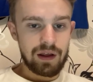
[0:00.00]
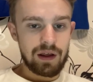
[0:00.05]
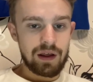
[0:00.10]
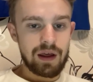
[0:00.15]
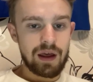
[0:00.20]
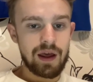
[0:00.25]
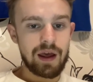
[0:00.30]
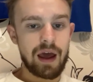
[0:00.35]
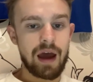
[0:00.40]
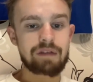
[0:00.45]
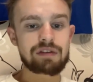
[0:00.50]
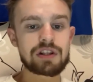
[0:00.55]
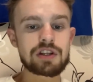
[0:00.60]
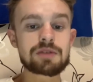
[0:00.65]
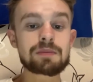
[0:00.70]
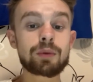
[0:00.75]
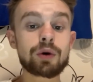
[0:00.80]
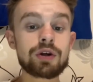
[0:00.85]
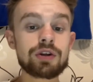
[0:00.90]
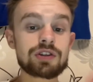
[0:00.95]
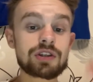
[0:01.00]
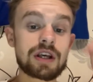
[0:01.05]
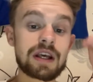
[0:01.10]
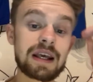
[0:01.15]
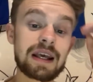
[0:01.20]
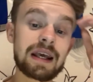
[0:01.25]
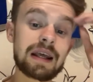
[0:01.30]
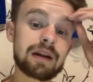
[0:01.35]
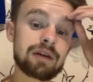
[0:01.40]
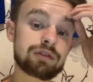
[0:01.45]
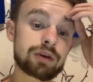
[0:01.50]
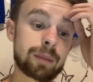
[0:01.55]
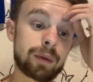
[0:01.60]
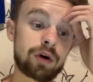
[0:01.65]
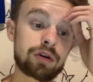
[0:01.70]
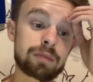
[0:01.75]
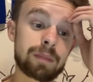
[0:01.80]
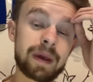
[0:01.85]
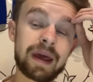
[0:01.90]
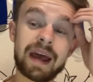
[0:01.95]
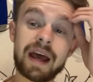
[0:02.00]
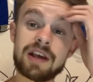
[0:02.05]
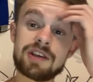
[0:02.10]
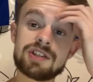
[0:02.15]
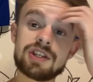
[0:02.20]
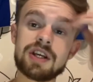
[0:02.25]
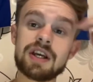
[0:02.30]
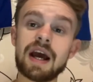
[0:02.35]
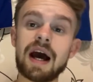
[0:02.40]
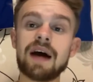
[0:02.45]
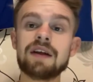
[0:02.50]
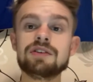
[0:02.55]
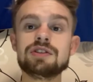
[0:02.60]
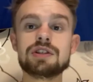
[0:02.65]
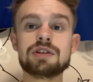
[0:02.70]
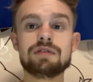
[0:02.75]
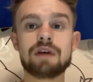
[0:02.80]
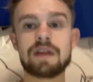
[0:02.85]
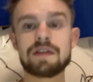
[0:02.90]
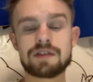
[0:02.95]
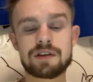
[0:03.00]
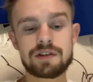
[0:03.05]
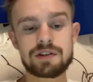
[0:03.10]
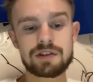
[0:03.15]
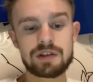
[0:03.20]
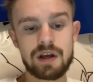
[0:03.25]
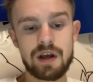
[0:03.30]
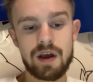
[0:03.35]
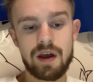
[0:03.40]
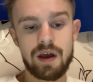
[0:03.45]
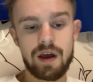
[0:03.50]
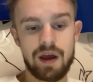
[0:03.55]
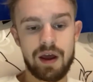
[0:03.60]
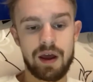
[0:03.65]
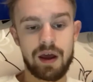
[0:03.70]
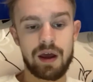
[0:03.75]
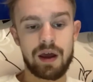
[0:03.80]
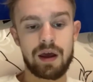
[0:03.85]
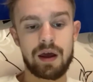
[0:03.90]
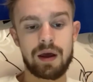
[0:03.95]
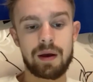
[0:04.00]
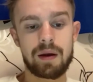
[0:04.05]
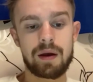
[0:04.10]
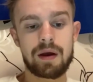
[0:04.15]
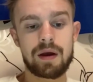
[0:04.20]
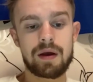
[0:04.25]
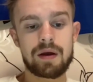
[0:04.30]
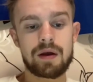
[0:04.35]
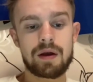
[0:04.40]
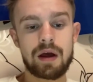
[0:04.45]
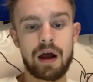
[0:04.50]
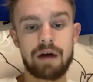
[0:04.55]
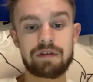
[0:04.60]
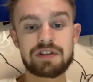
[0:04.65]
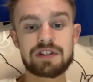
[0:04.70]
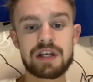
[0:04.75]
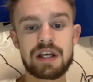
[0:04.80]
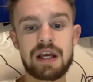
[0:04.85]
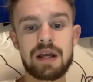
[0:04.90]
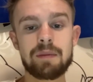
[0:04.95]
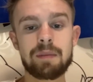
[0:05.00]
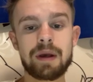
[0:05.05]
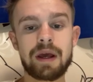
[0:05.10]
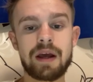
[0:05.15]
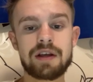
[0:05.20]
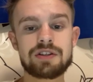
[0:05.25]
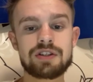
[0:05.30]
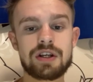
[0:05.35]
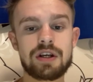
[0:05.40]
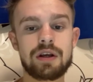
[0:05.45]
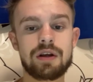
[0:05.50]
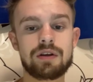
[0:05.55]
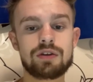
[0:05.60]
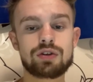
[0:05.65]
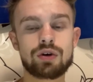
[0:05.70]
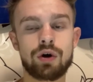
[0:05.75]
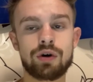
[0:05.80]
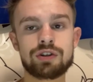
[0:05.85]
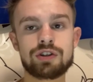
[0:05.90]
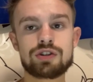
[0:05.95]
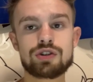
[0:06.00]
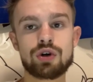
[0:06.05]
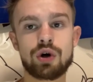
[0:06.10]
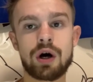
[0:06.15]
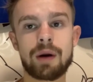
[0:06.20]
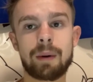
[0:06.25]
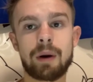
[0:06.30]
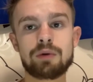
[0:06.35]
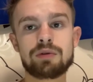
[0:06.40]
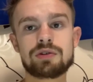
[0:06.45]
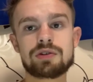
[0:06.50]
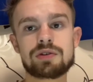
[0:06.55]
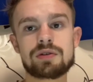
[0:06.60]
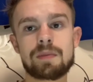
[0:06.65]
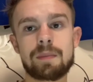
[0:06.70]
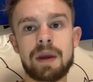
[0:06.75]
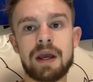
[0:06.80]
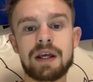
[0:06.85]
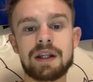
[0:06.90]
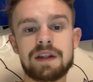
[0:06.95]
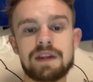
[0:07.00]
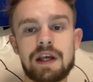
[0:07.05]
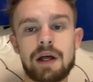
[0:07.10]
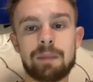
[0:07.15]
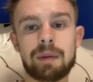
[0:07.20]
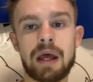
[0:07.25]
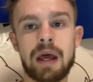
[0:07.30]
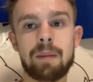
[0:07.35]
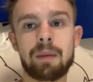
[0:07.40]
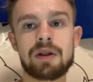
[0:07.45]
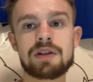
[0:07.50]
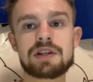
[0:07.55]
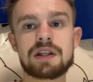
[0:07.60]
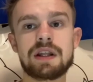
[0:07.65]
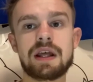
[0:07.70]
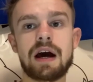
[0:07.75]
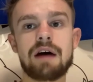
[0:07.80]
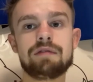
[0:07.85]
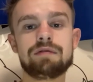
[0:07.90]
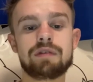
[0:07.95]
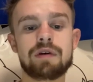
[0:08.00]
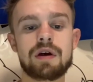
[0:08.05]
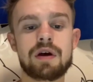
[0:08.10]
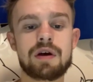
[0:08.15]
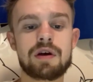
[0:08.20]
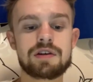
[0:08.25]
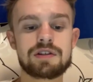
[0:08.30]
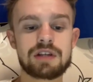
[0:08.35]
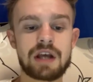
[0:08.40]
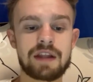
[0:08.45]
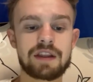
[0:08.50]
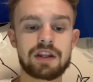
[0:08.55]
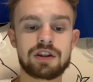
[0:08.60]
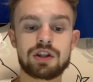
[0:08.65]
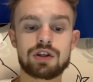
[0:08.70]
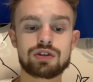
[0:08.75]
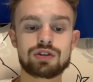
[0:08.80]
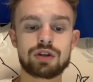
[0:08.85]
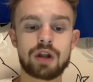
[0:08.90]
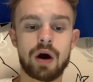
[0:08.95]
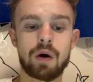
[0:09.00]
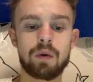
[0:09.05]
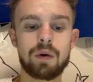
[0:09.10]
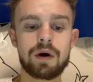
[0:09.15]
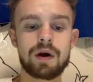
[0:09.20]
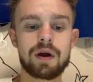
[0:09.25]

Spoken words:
Everton's Moise Keane from both PSG and Juventus. I've seen PSG sources talk about making a deal permanent, and they have said that there's no